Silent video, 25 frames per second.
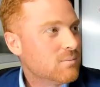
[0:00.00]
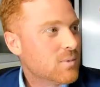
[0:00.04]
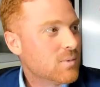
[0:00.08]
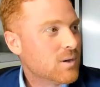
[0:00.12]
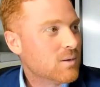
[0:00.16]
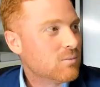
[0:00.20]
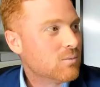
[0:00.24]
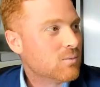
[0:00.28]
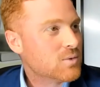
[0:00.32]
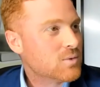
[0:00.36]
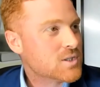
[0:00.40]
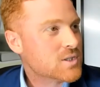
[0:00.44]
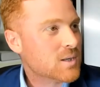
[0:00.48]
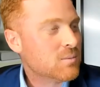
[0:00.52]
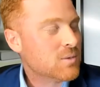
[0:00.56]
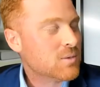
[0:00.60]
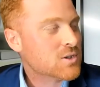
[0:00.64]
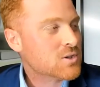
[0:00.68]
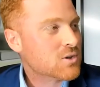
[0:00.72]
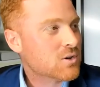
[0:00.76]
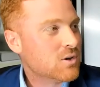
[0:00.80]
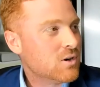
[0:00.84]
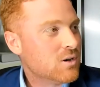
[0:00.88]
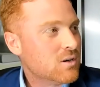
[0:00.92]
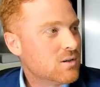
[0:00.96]
but
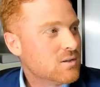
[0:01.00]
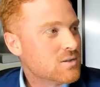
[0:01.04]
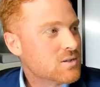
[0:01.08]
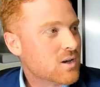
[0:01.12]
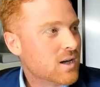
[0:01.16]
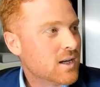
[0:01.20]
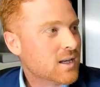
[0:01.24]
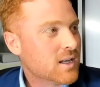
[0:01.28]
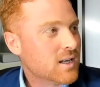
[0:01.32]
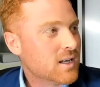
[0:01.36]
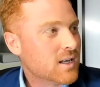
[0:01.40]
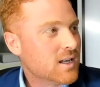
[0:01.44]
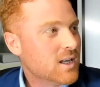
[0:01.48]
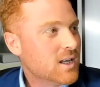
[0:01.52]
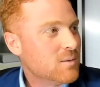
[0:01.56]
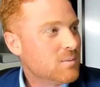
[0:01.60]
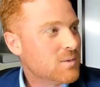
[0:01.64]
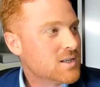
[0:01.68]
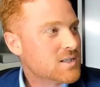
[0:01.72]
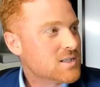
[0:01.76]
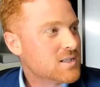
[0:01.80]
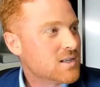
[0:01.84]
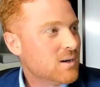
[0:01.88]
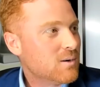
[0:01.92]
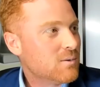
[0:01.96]
someone's got. I can hear
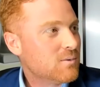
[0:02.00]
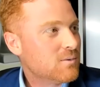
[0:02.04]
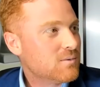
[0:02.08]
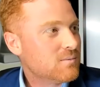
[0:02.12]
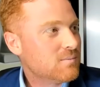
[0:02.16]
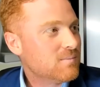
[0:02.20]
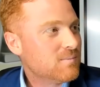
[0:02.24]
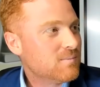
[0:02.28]
myself.